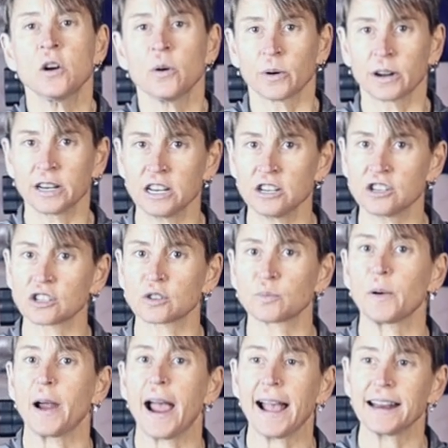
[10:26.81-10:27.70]
We're gonna
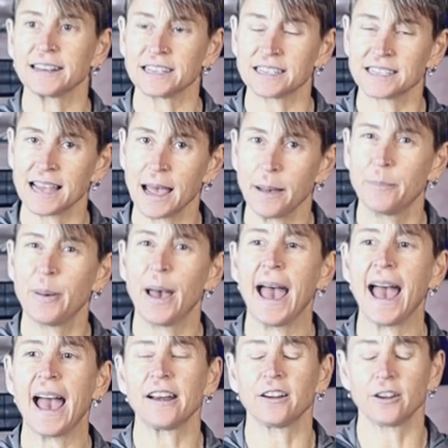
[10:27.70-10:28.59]
just practice that
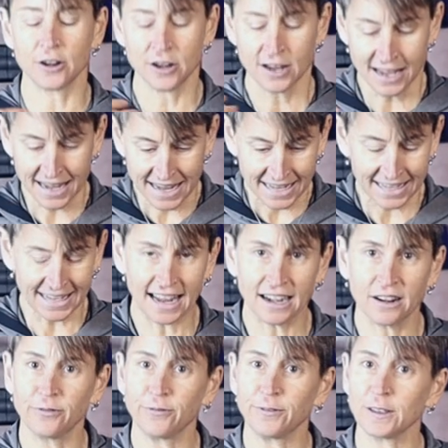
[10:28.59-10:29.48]
pattern,
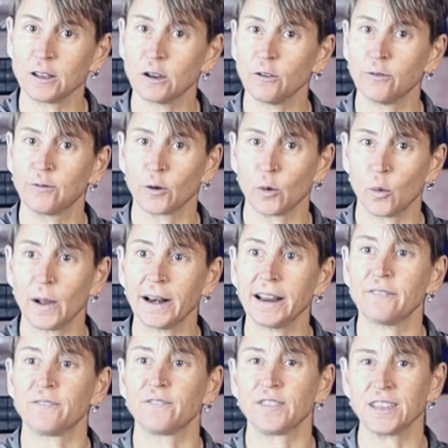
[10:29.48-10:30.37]
get a feel for what
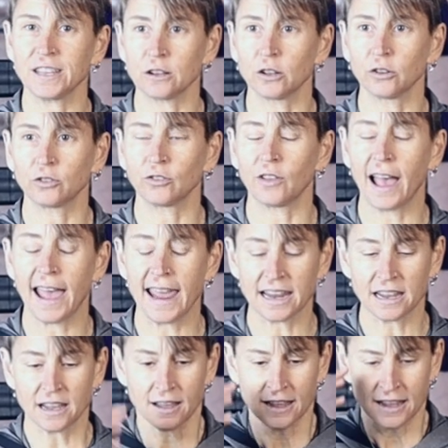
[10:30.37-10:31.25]
it feels
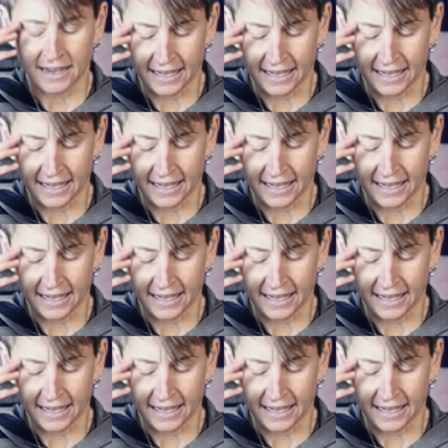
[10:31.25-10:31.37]
like,